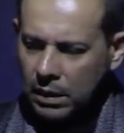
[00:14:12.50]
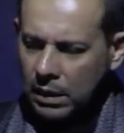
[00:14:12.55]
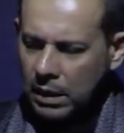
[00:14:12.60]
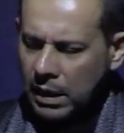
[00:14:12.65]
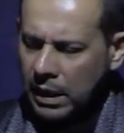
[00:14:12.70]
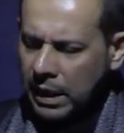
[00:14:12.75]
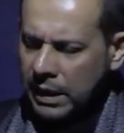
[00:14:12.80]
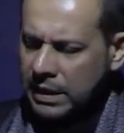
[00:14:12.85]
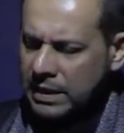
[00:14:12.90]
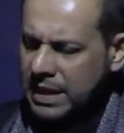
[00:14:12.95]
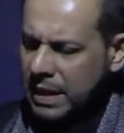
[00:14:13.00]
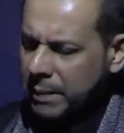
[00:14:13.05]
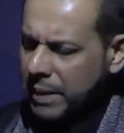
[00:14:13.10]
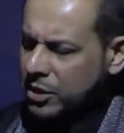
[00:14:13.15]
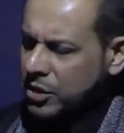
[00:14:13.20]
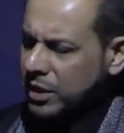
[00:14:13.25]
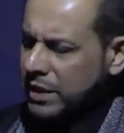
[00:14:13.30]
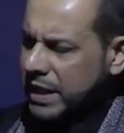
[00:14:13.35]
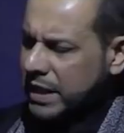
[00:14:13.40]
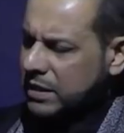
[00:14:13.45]
and as I
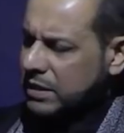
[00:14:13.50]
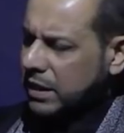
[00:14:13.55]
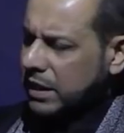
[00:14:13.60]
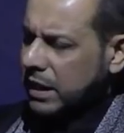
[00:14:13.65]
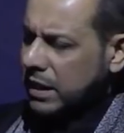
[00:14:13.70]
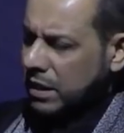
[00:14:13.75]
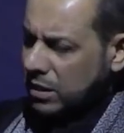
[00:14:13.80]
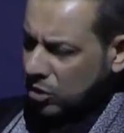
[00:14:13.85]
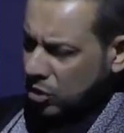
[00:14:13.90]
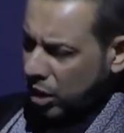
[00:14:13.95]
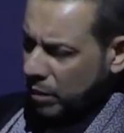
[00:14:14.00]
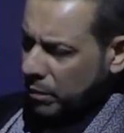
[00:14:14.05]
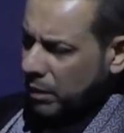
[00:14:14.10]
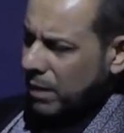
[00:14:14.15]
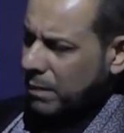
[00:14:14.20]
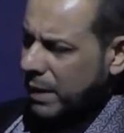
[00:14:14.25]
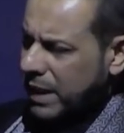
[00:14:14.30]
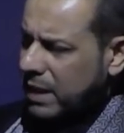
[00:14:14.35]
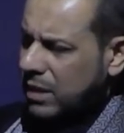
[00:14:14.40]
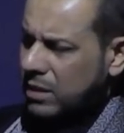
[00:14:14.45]
mentioned yesterday, the
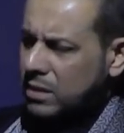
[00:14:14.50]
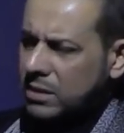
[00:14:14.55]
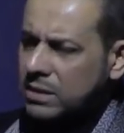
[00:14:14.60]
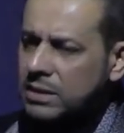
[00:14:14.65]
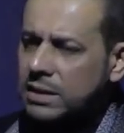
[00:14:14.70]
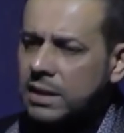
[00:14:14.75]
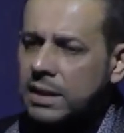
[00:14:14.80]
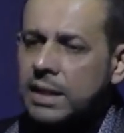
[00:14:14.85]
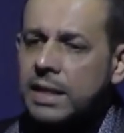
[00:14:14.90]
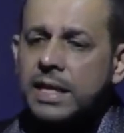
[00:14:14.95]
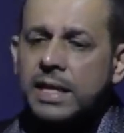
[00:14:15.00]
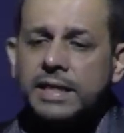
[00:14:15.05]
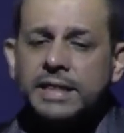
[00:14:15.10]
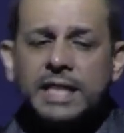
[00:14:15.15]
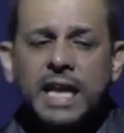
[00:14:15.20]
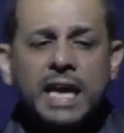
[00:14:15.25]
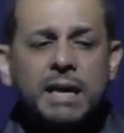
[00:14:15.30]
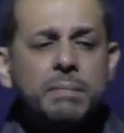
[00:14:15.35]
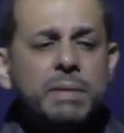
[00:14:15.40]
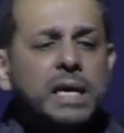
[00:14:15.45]
troublemakers,
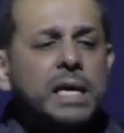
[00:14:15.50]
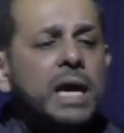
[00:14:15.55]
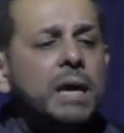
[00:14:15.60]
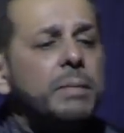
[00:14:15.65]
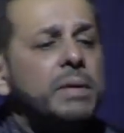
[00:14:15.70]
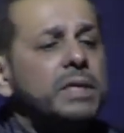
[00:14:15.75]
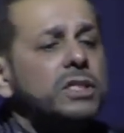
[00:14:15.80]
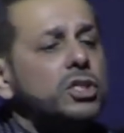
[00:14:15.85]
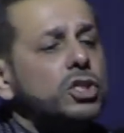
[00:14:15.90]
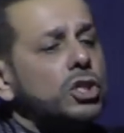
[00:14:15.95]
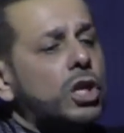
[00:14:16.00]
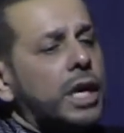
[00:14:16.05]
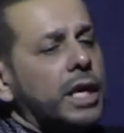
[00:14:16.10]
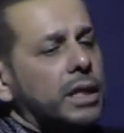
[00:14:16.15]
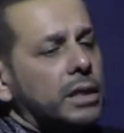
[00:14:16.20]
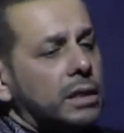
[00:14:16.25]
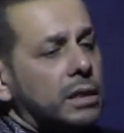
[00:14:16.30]
they become a trial.